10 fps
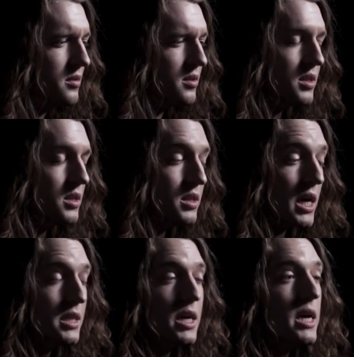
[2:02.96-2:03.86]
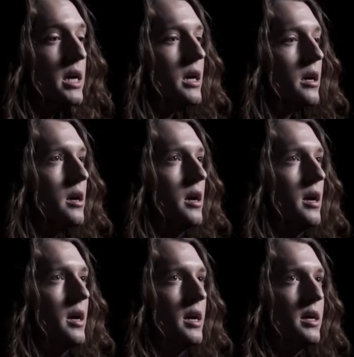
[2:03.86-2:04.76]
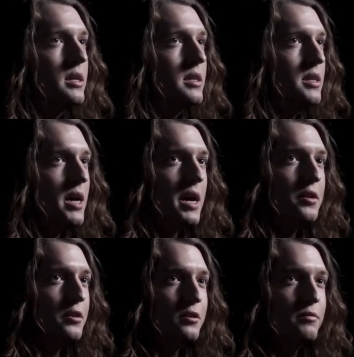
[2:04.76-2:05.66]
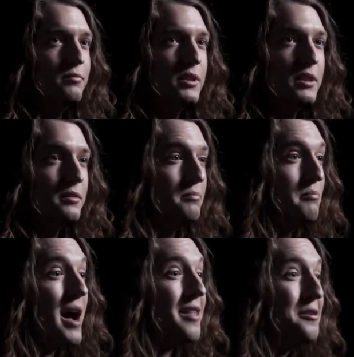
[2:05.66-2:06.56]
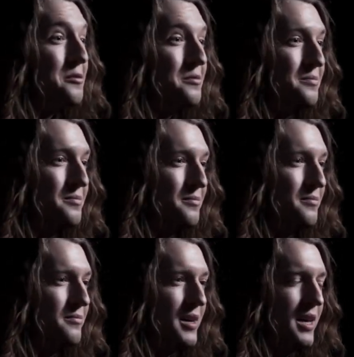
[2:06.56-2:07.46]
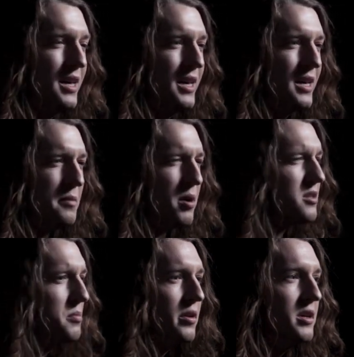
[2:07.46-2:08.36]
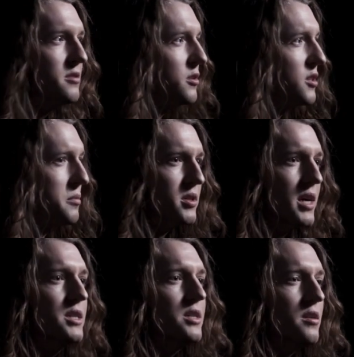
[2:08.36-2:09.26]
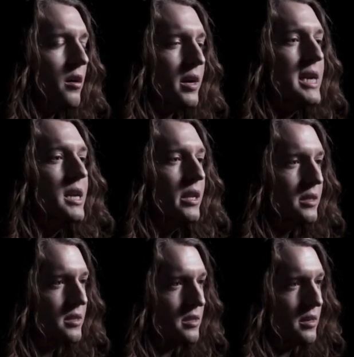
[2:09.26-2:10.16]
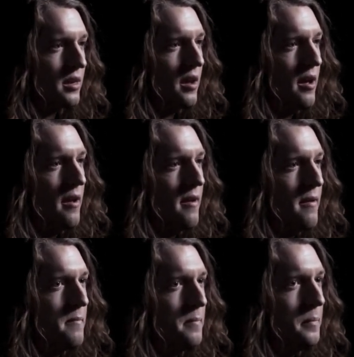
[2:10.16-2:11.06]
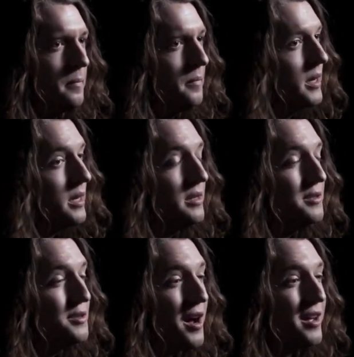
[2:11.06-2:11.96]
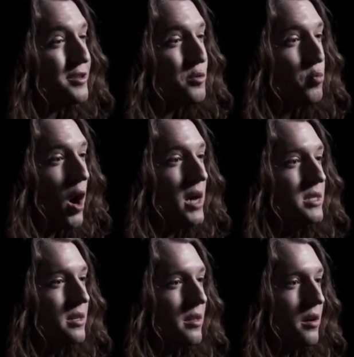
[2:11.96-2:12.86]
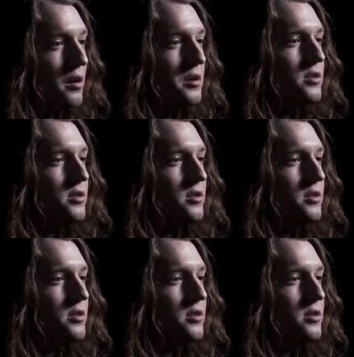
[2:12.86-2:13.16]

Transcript: such as Isaiah, Daniel, and Matthew. The possibilities for interpretation are endless. It is not surprising there are